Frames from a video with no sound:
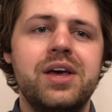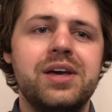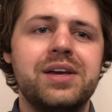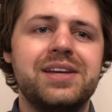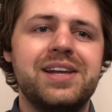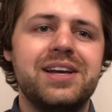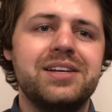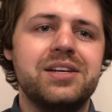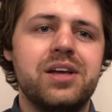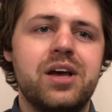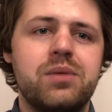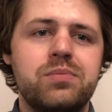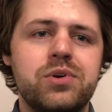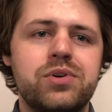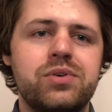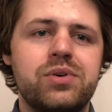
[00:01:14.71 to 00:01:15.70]
connecting
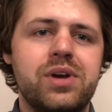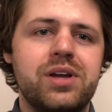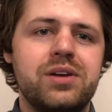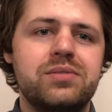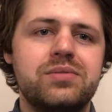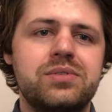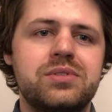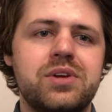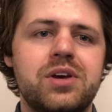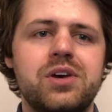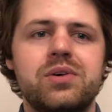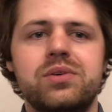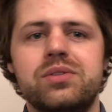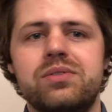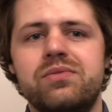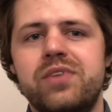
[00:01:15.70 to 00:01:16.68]
Humber creatives
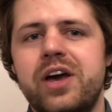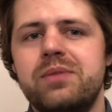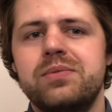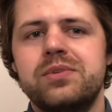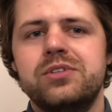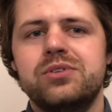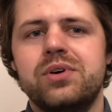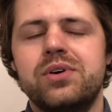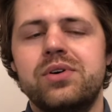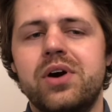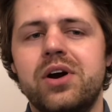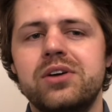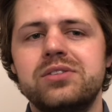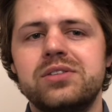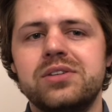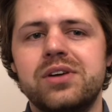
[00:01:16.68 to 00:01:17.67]
with the vibrant Toronto
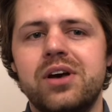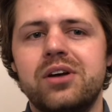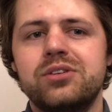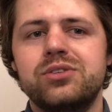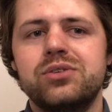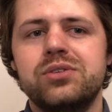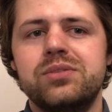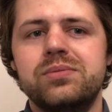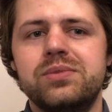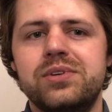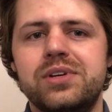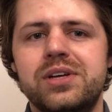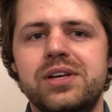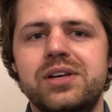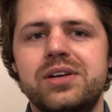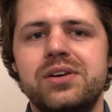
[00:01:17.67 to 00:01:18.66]
arts and culture
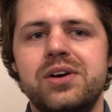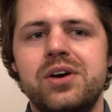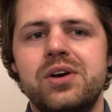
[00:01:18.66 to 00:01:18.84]
community